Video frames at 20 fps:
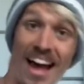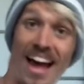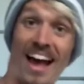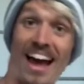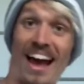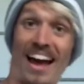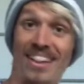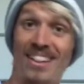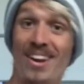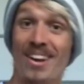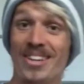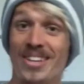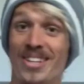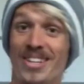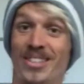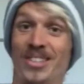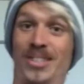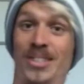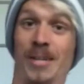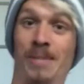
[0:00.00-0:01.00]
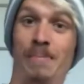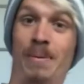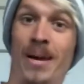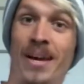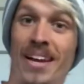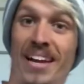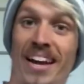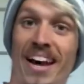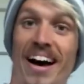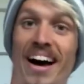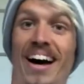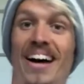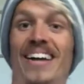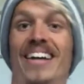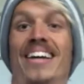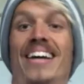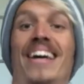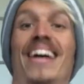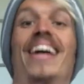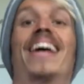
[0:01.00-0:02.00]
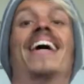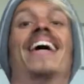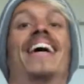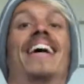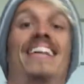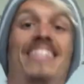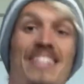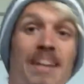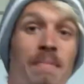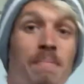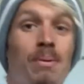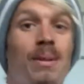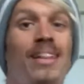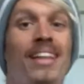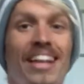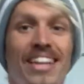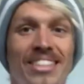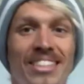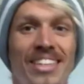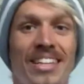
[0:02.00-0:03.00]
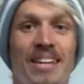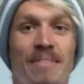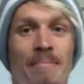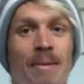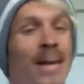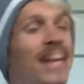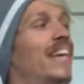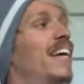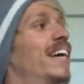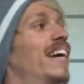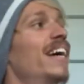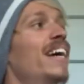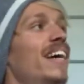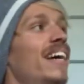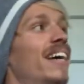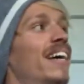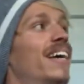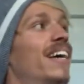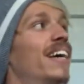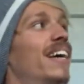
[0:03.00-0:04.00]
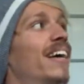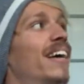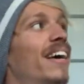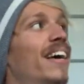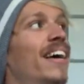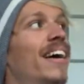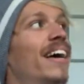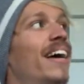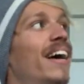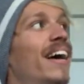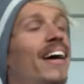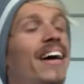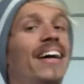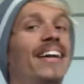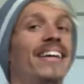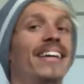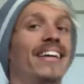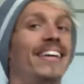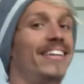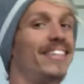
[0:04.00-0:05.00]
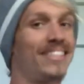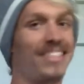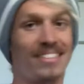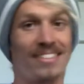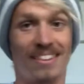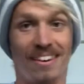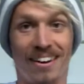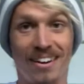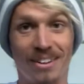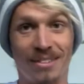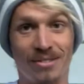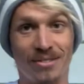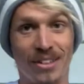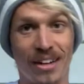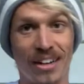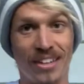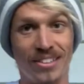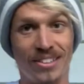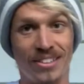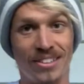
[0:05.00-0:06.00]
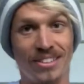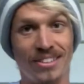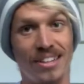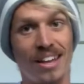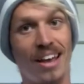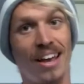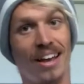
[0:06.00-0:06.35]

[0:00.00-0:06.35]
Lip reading: Hello YouTube. It's a pleasure to be here, and it's a sign of changes.